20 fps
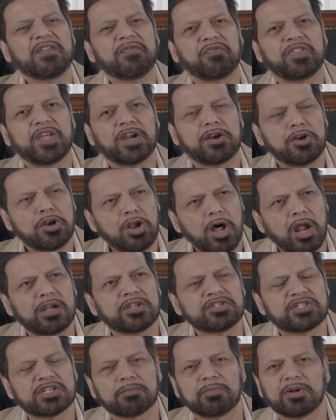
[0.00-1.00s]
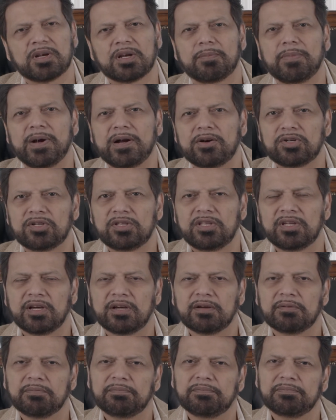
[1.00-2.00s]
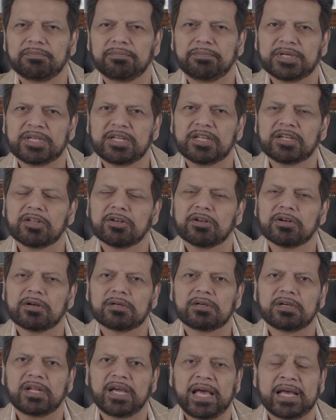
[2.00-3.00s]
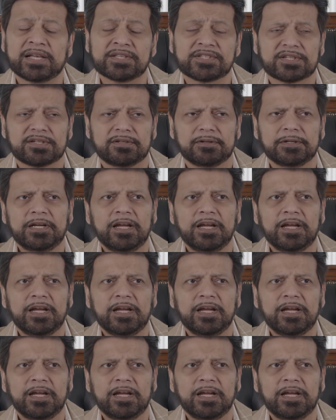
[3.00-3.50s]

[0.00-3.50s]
they're knowledgeable about the particular task,